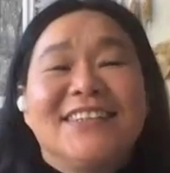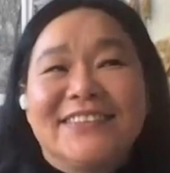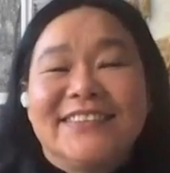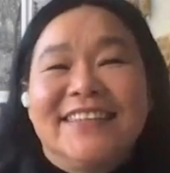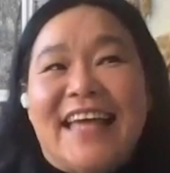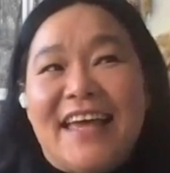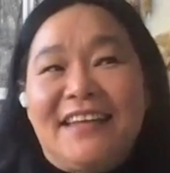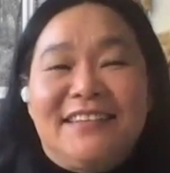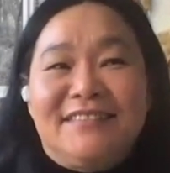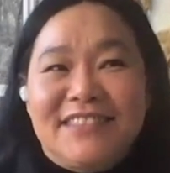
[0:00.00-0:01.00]
So
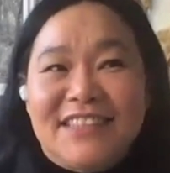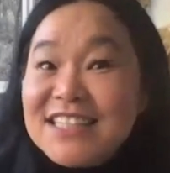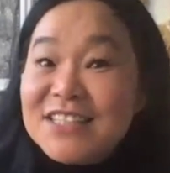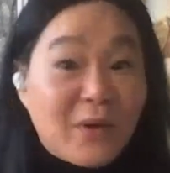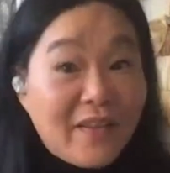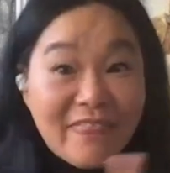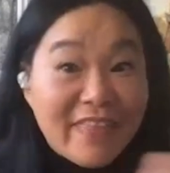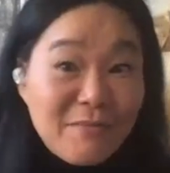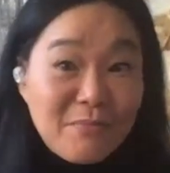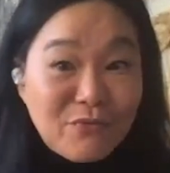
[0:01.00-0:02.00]
and just
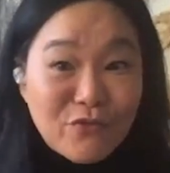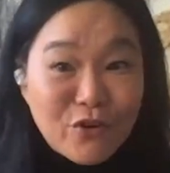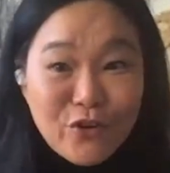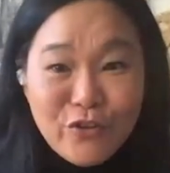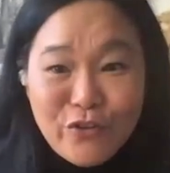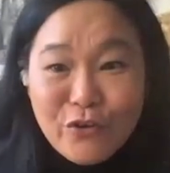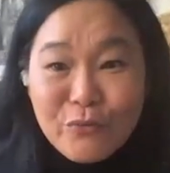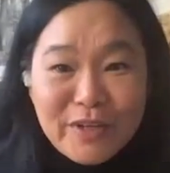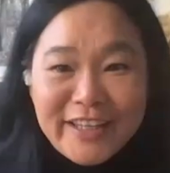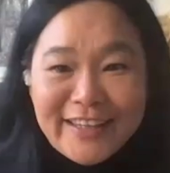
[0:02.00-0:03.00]
one day before
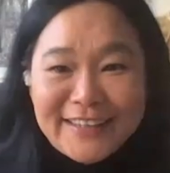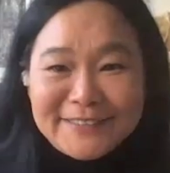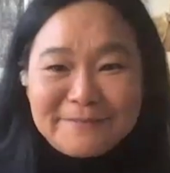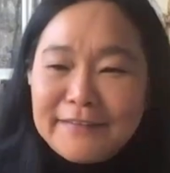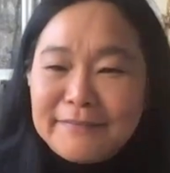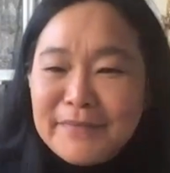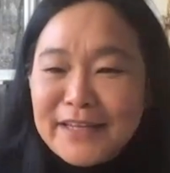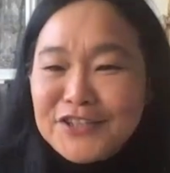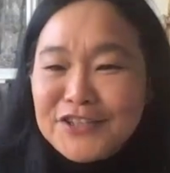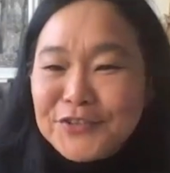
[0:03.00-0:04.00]
opening,
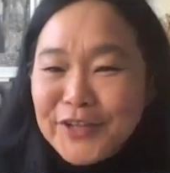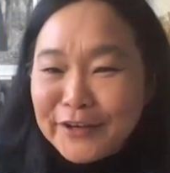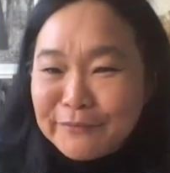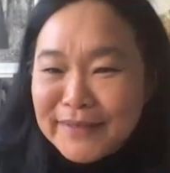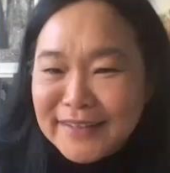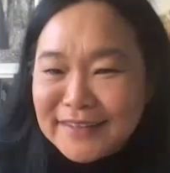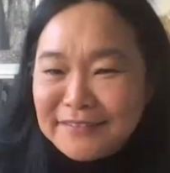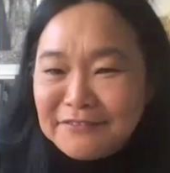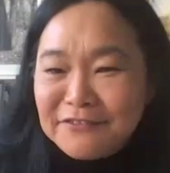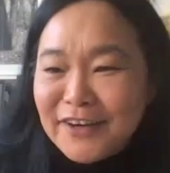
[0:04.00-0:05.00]
Ilham managed to help me